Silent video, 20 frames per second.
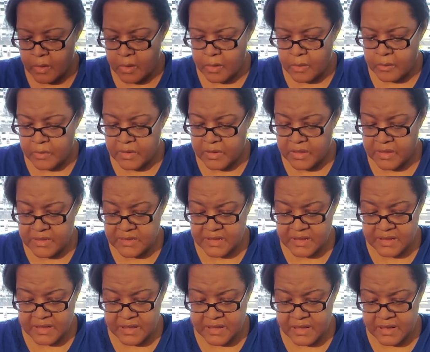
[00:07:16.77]
Because
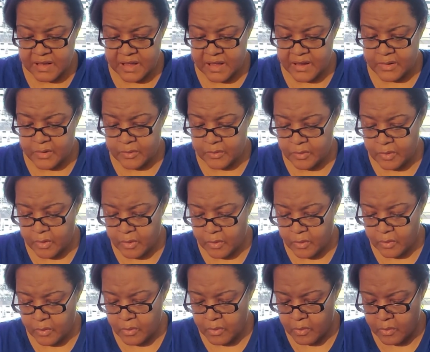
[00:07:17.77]
again, I don't
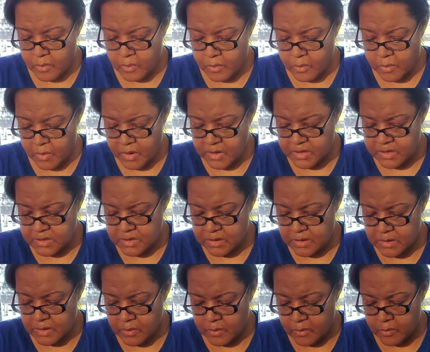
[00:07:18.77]
know what
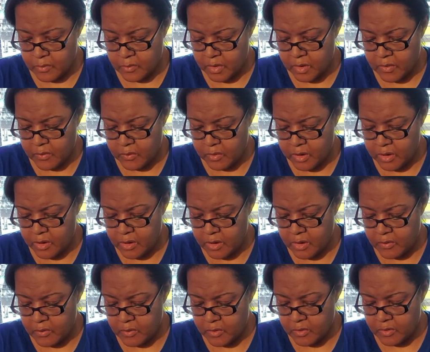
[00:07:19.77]
will
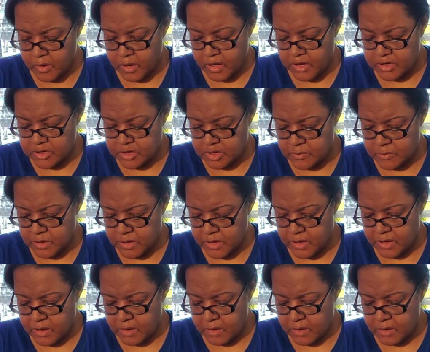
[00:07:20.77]
and will not germinate.